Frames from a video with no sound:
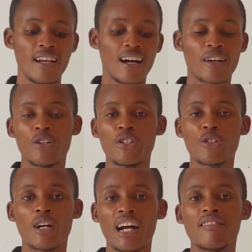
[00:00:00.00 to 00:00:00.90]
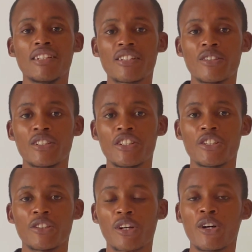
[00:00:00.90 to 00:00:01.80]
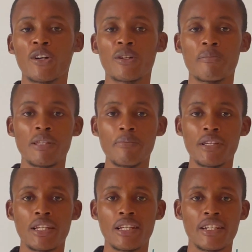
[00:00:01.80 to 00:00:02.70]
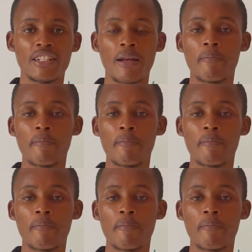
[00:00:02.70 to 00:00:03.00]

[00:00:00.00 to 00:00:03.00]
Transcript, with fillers: are going to have this condition called BPH,